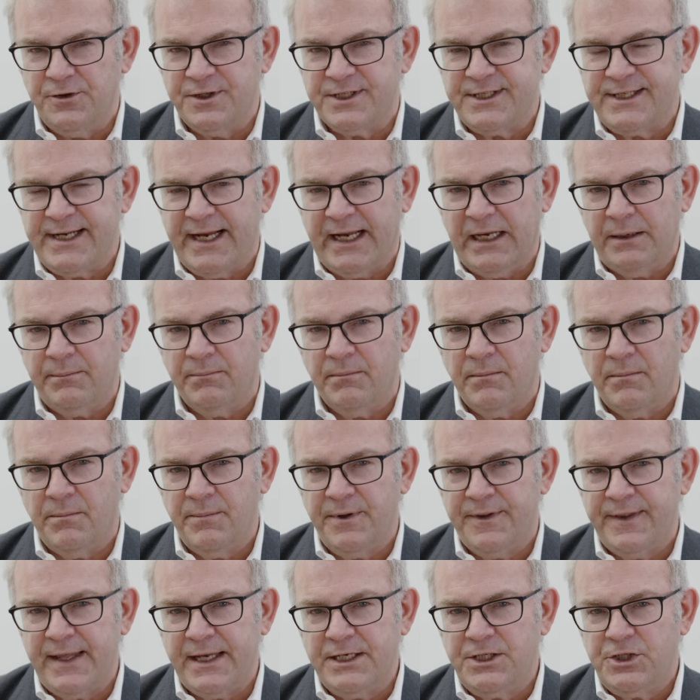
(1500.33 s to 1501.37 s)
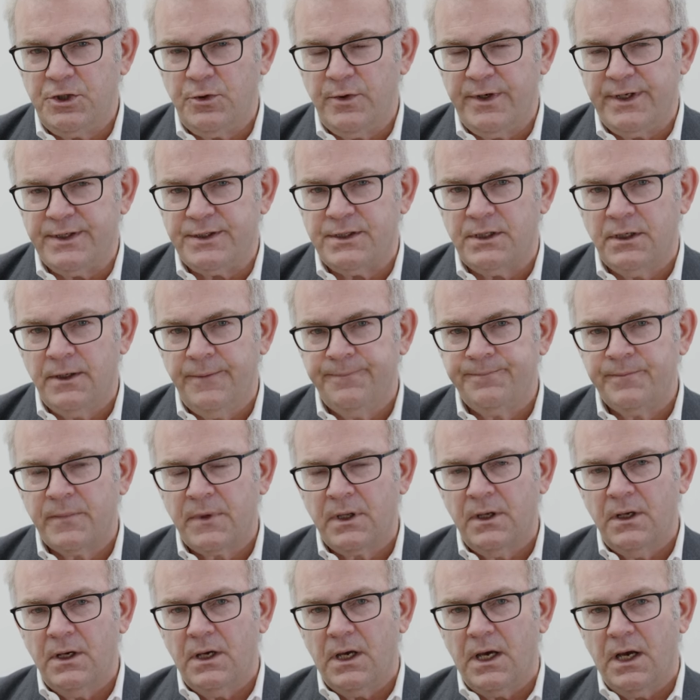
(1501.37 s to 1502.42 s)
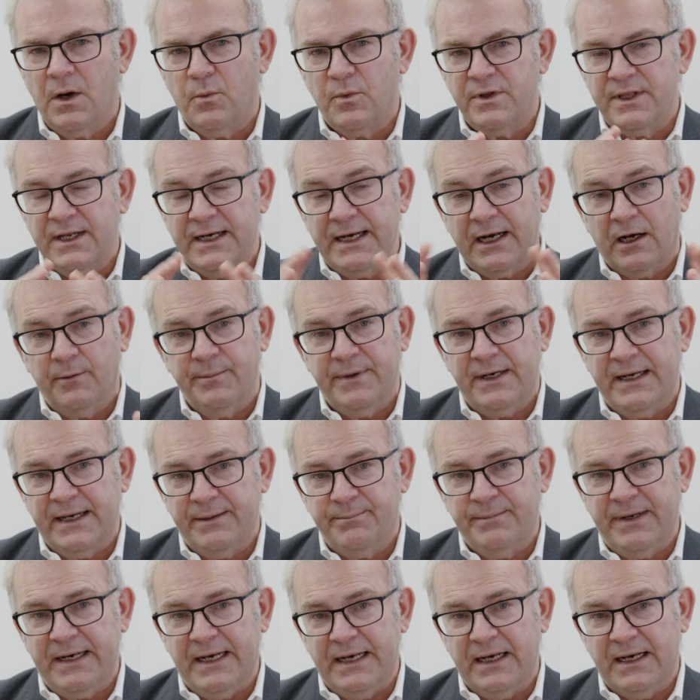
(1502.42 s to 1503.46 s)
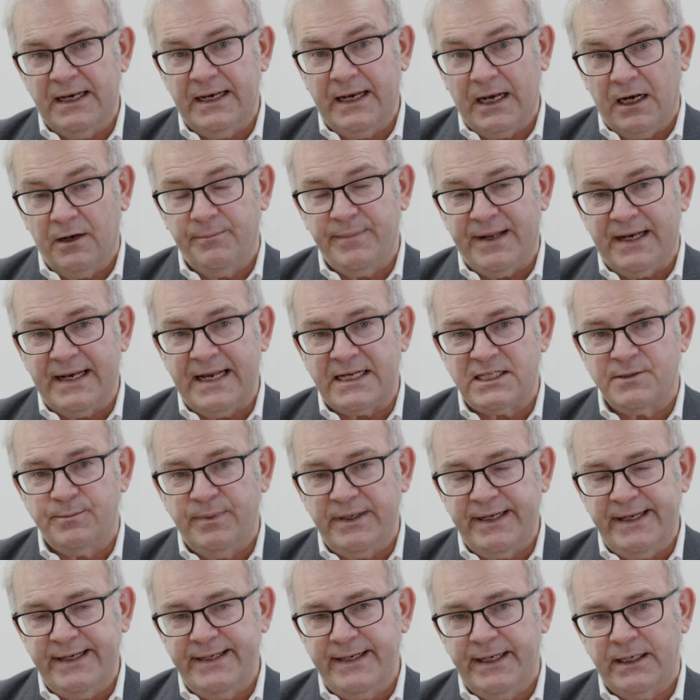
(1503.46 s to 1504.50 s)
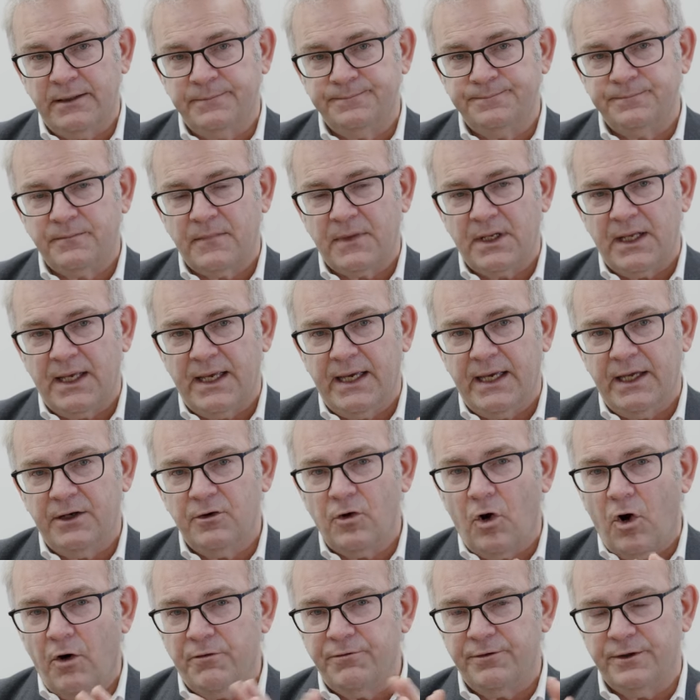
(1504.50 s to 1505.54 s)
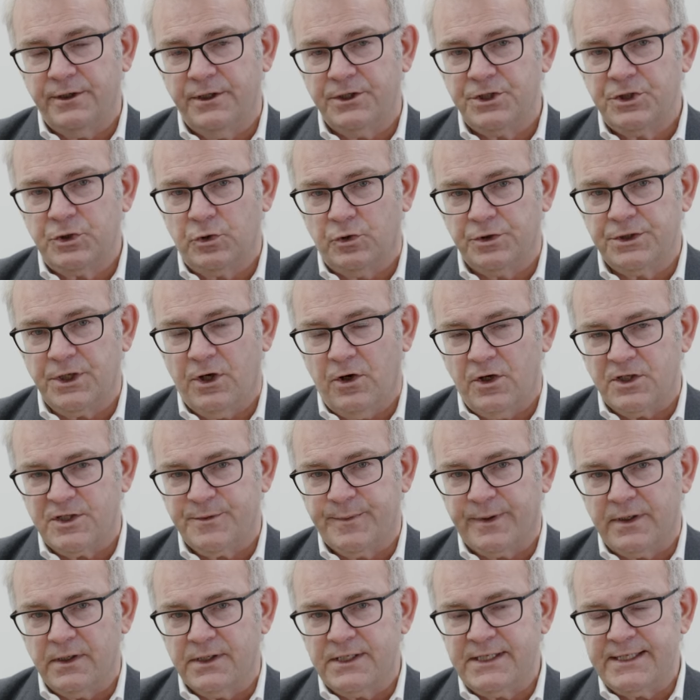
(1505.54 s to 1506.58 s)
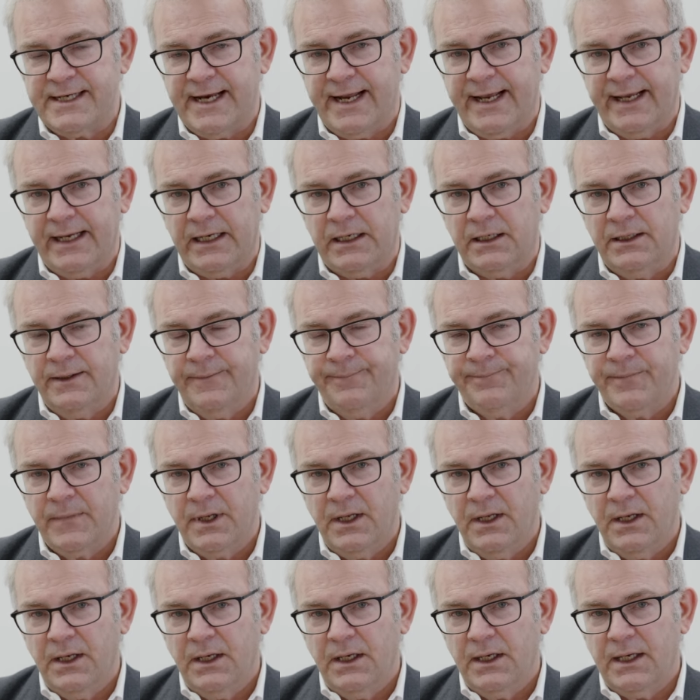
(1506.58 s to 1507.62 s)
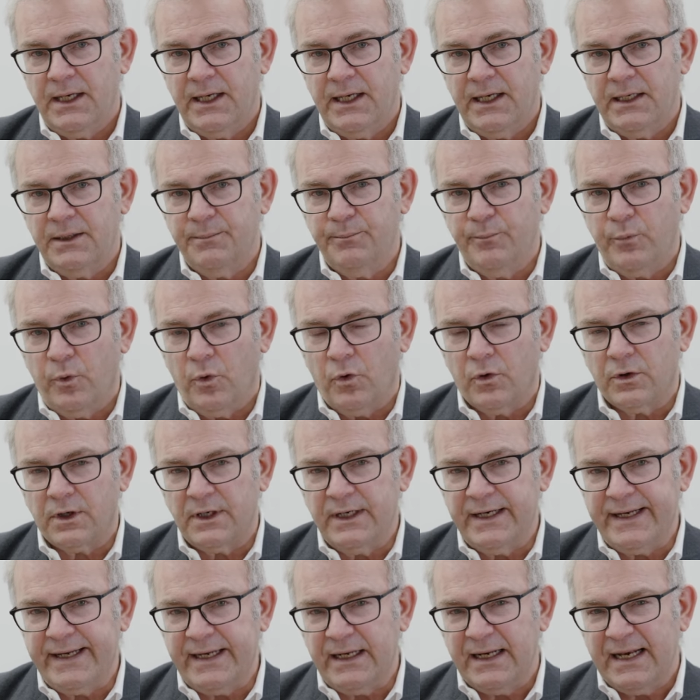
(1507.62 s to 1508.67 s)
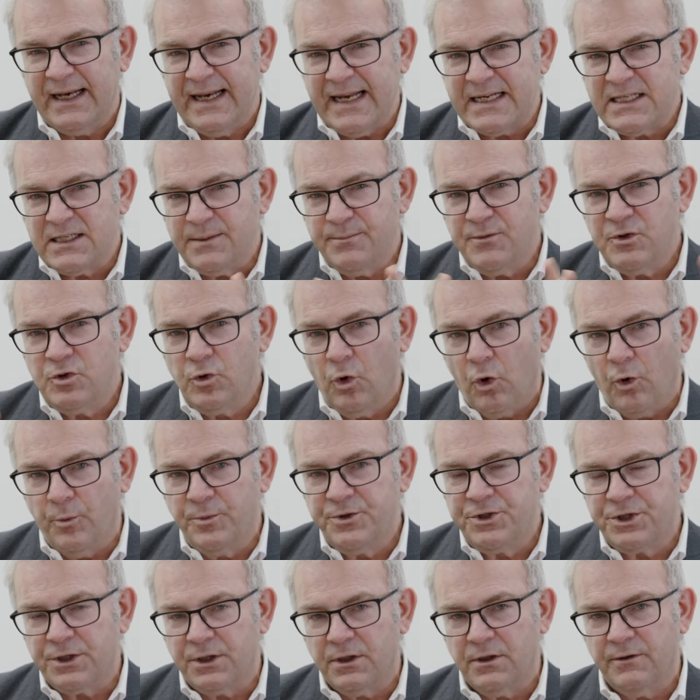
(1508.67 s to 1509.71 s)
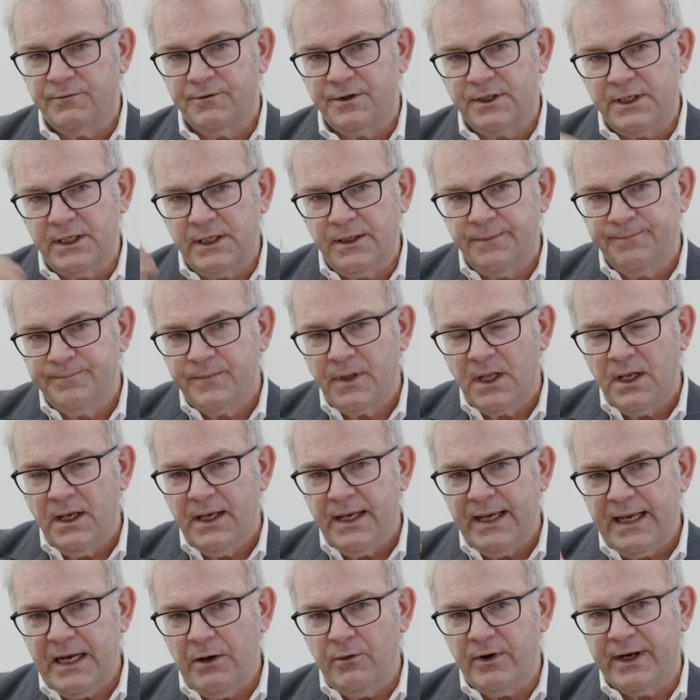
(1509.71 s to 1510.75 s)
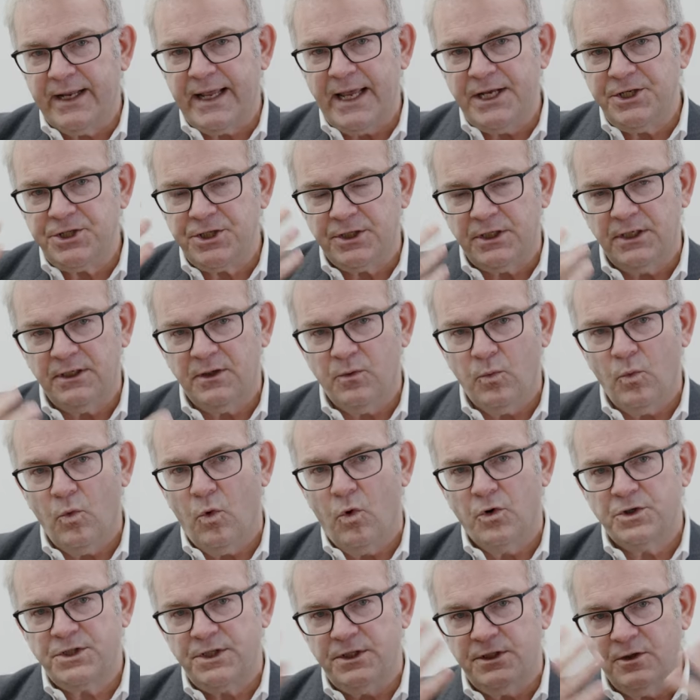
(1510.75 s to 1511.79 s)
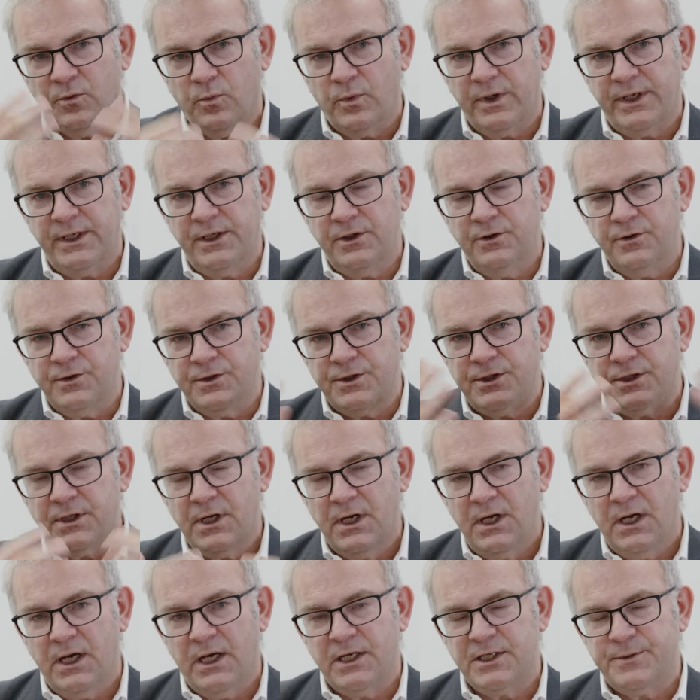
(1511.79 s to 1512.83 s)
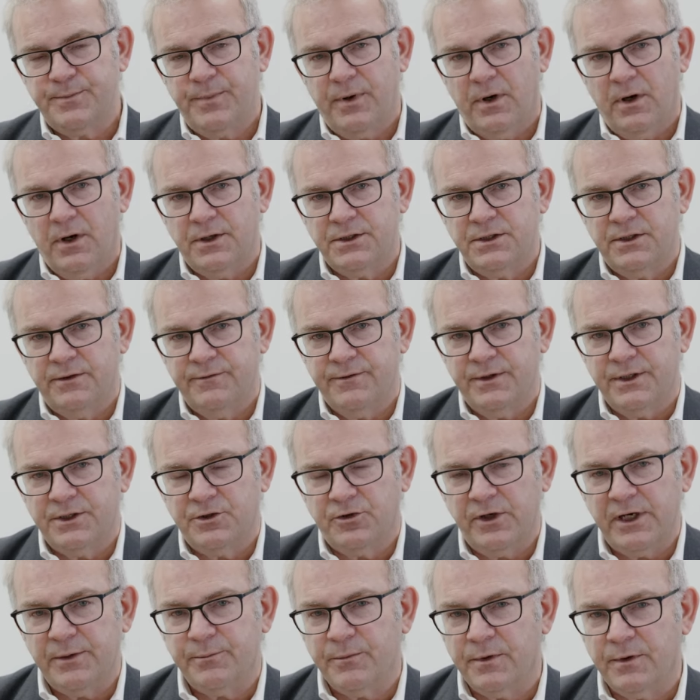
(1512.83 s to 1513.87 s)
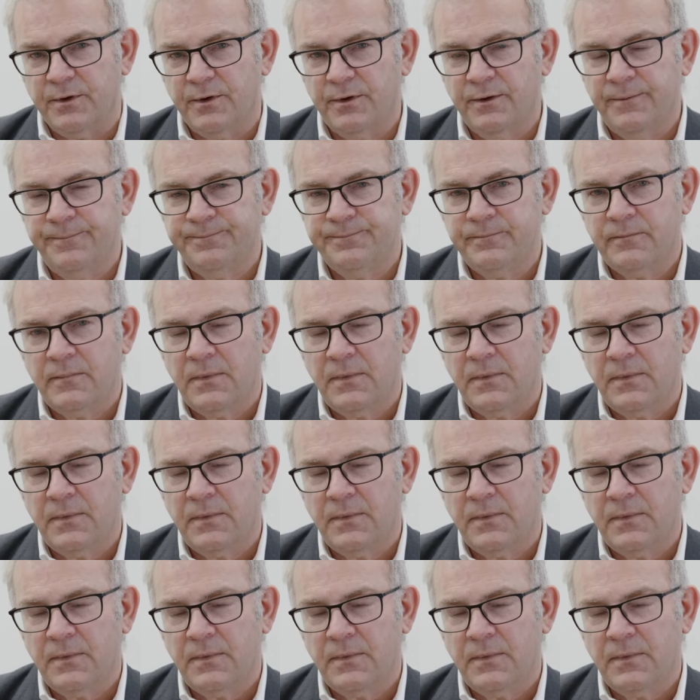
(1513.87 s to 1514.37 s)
do the same, but they do it with a little bit less bleeding and often a shorter hospital stay. And importantly, less absorption of the irrigation and the water that we used as part of the treatment.